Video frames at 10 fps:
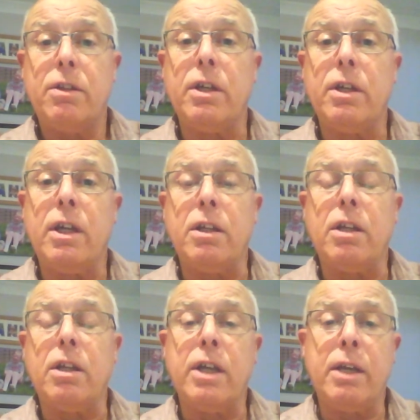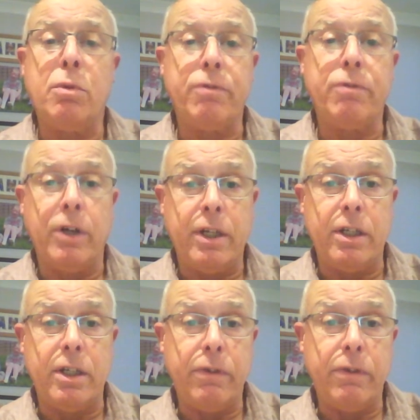then they will find
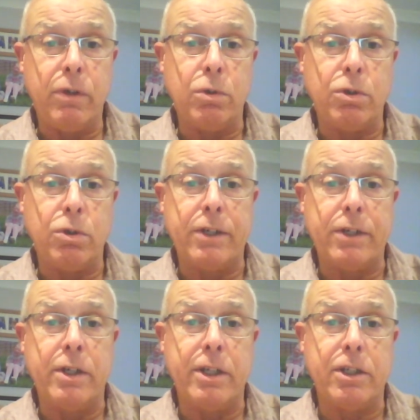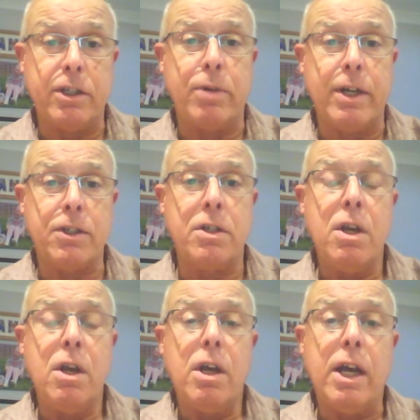it difficult to actually express
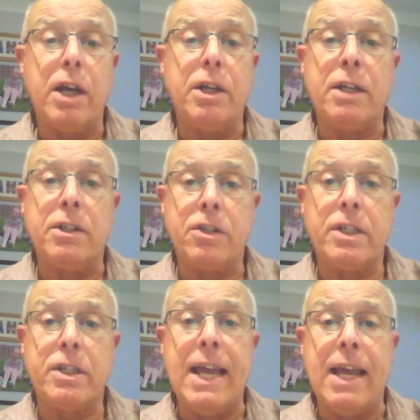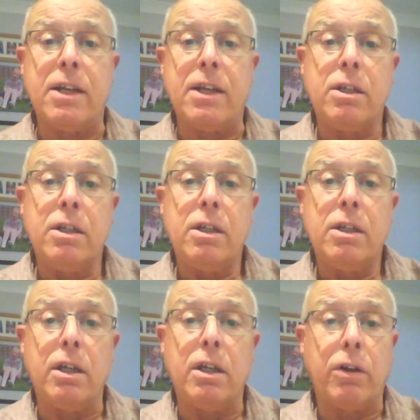and understand
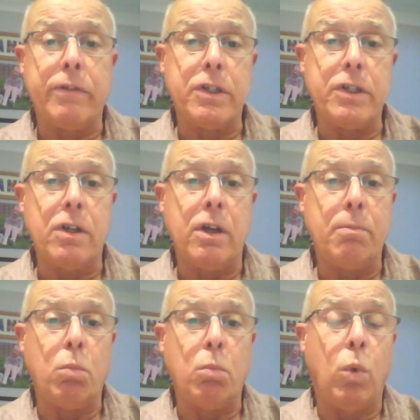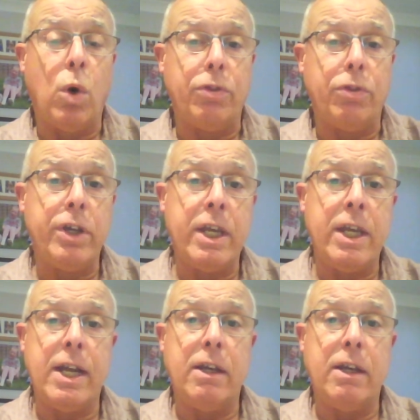a lot of the time what the